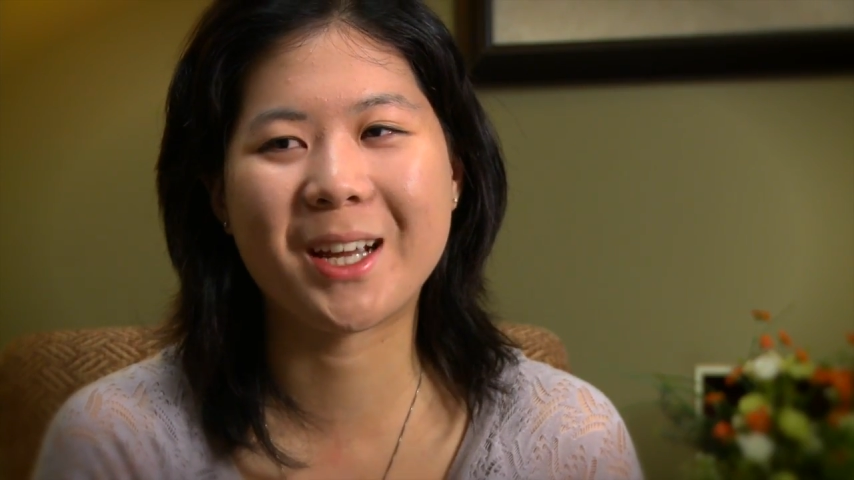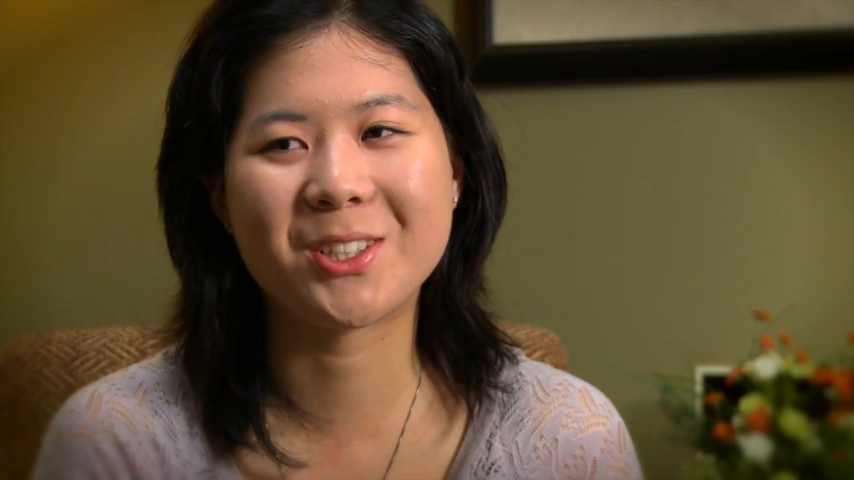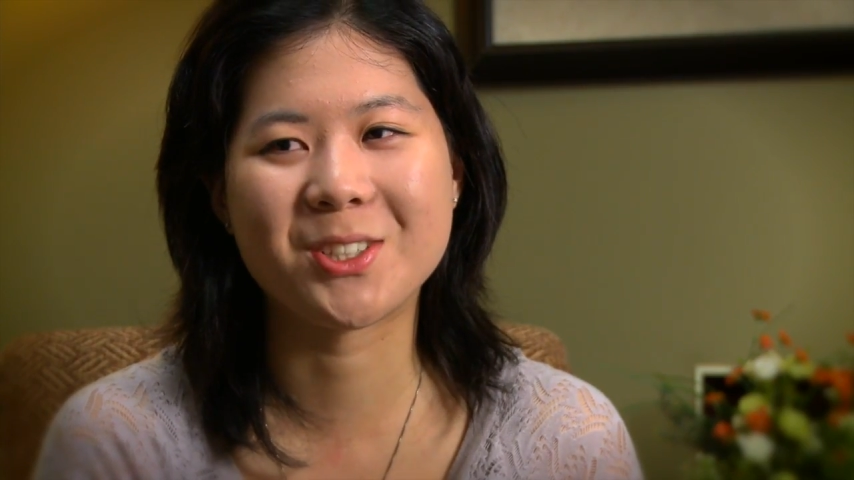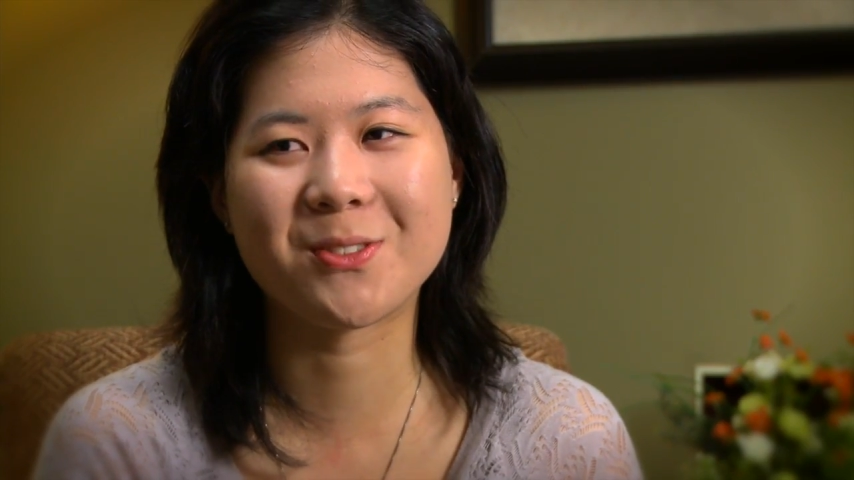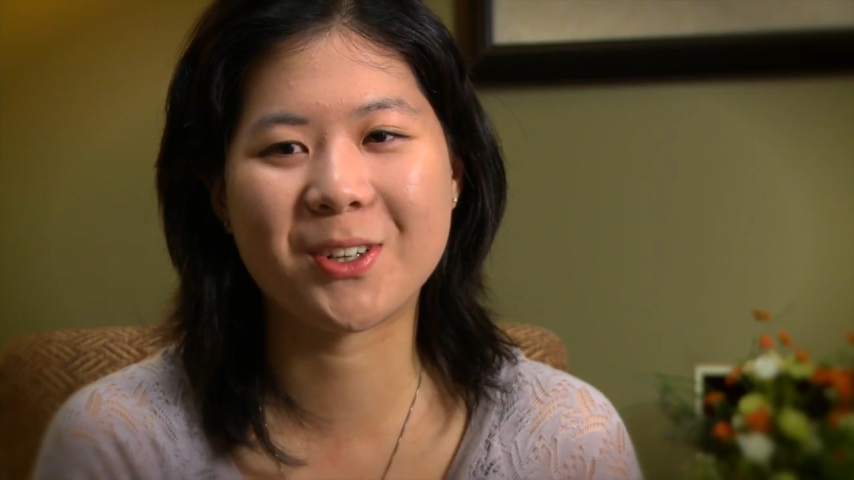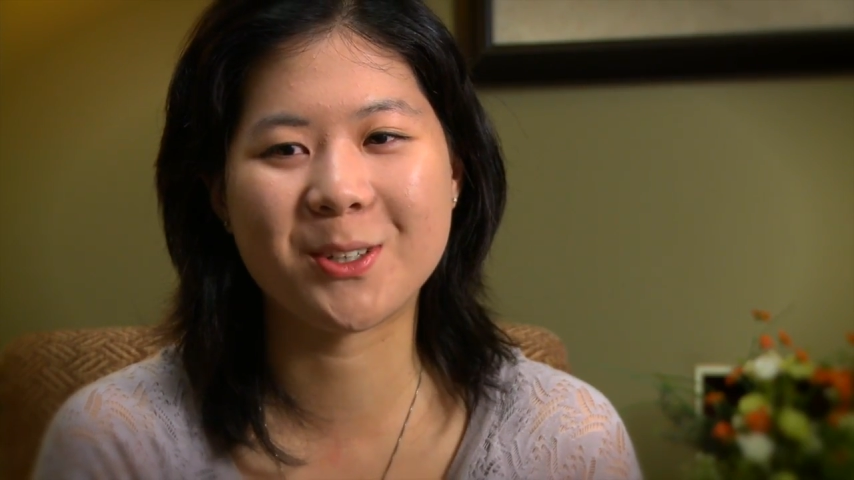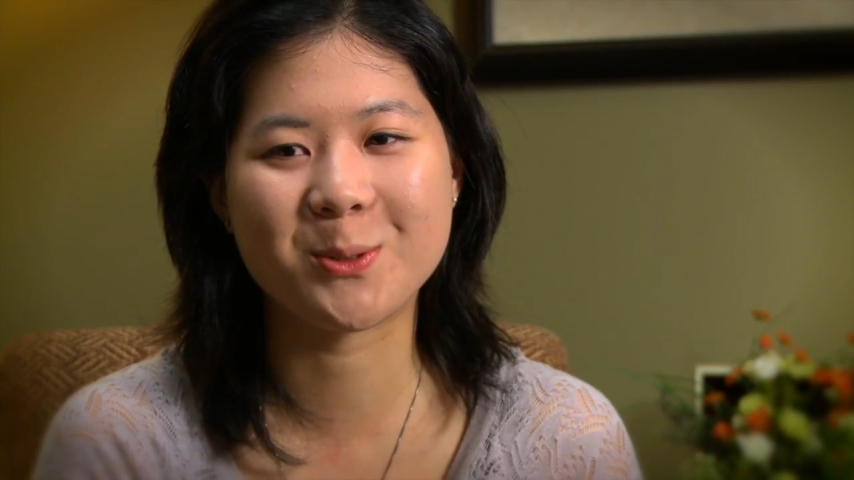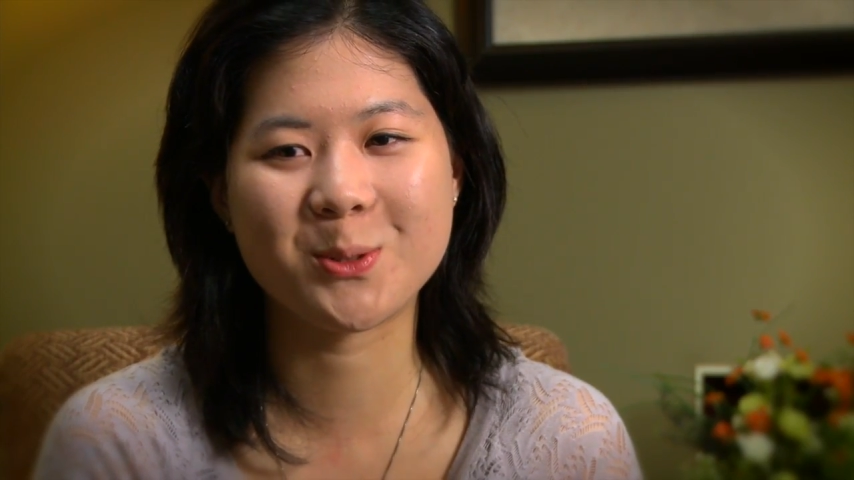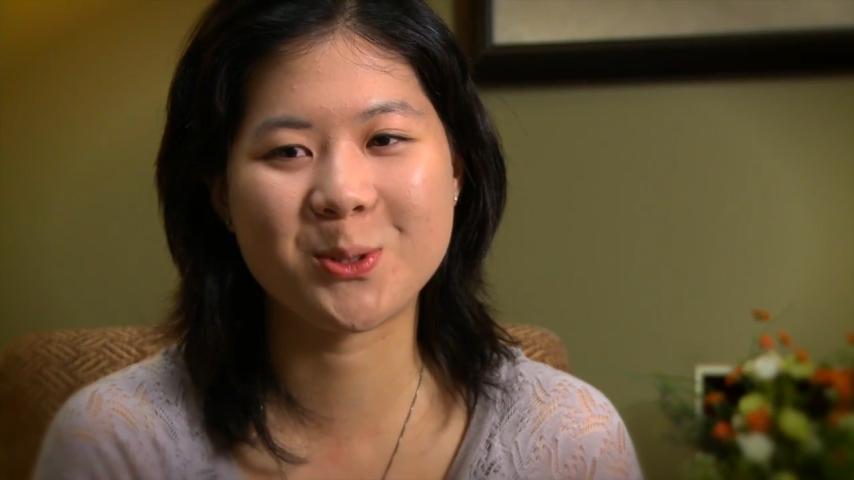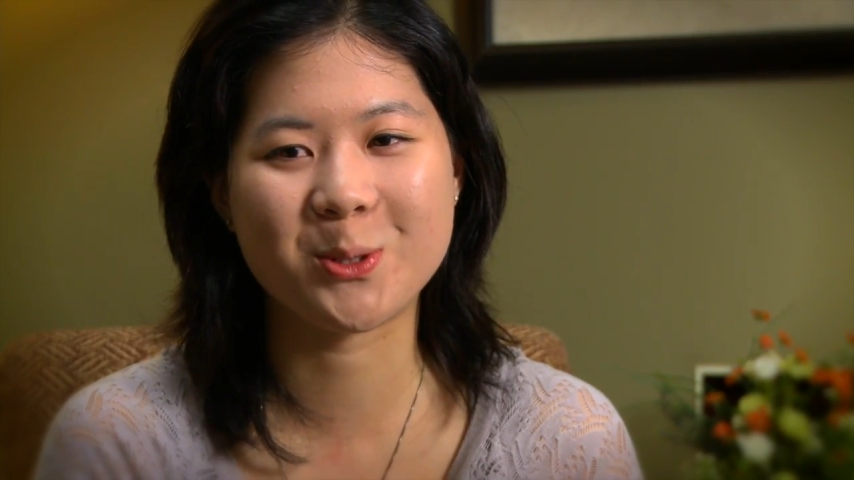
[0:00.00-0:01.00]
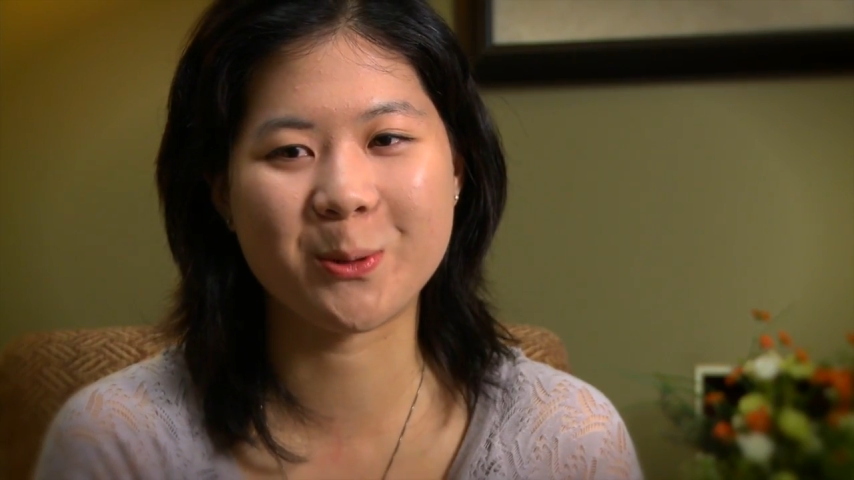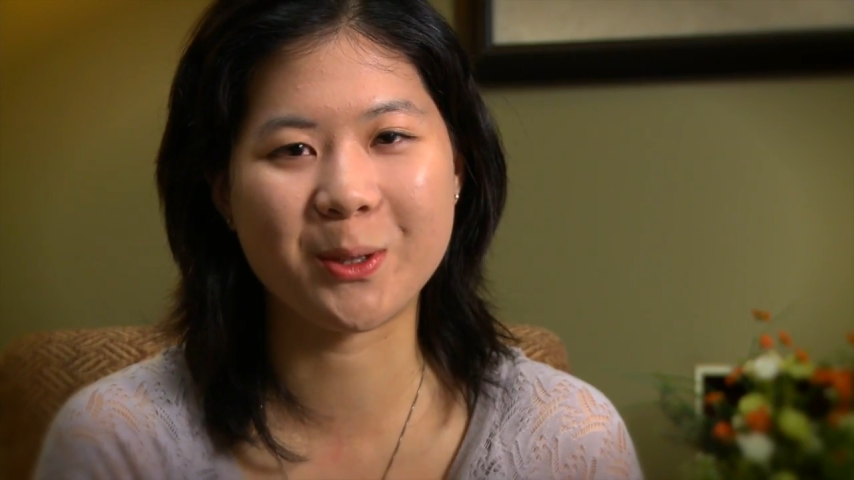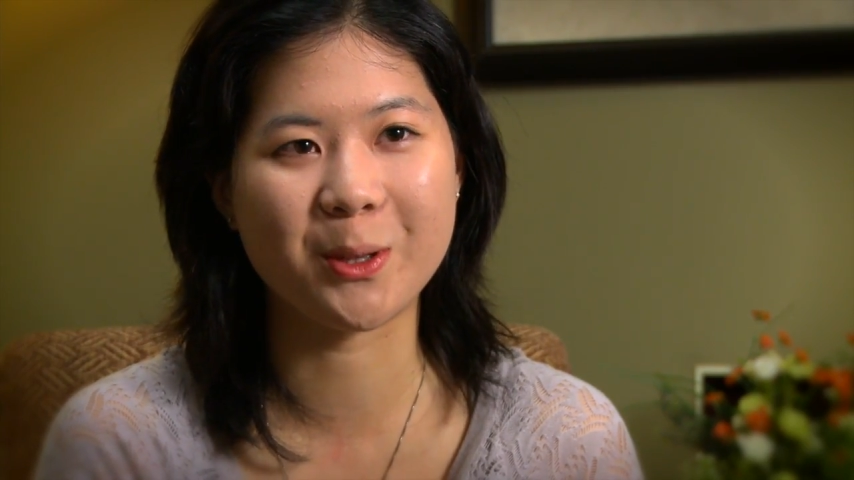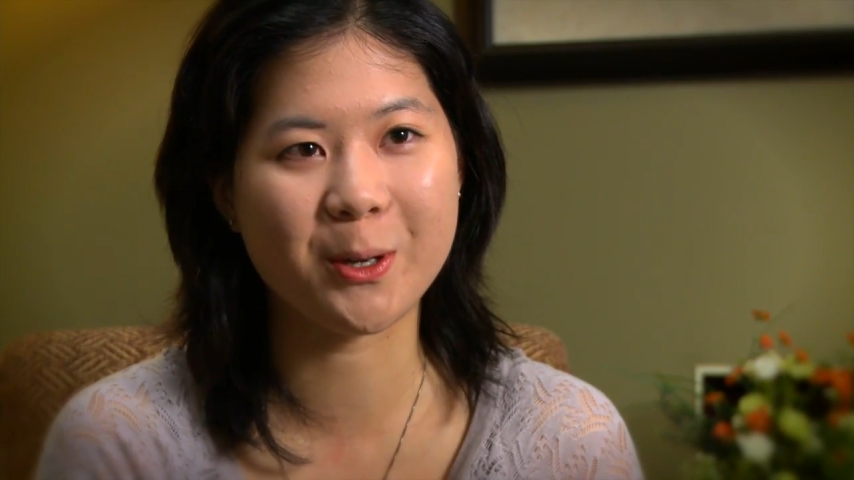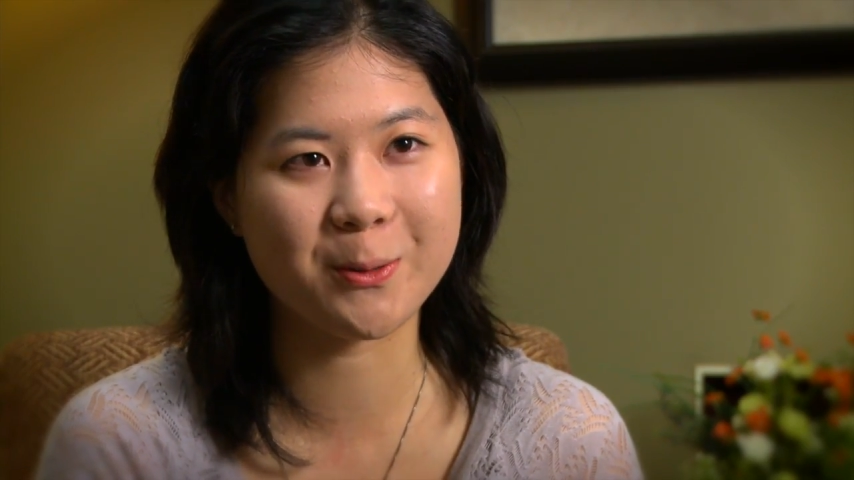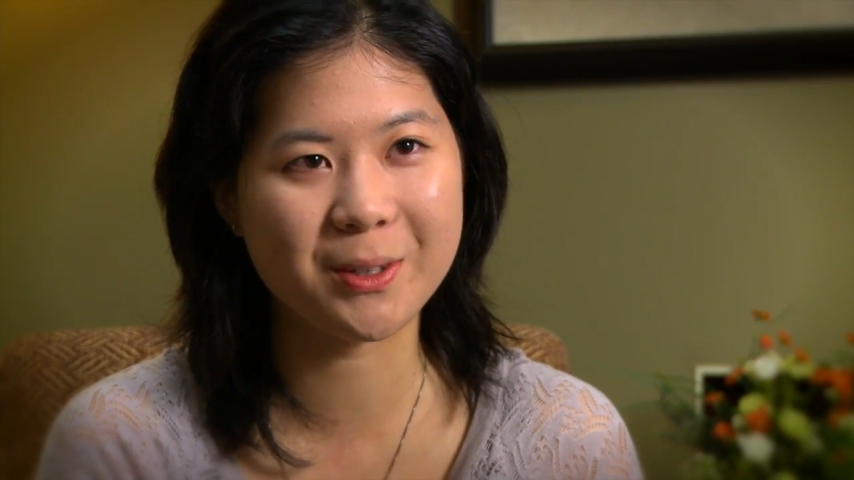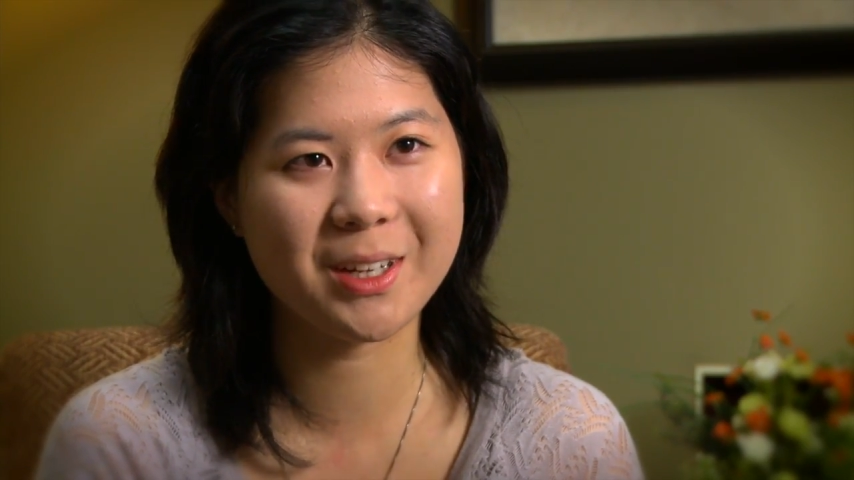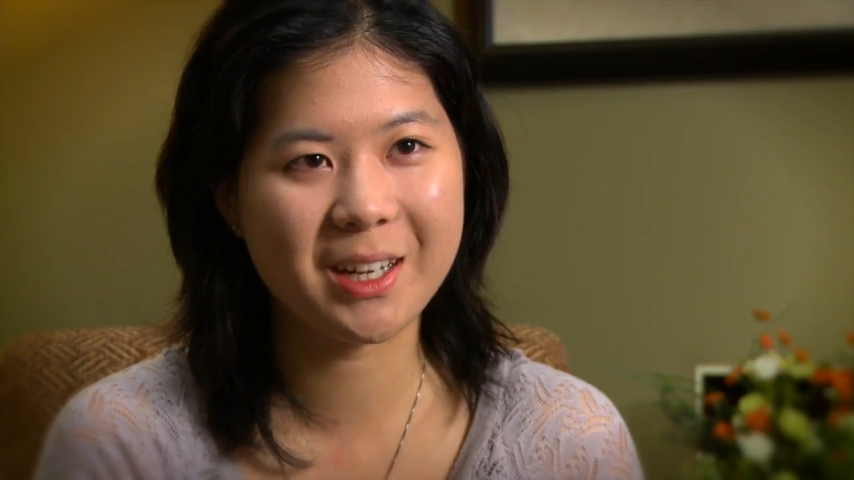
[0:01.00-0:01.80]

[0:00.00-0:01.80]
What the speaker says: I just felt so alone.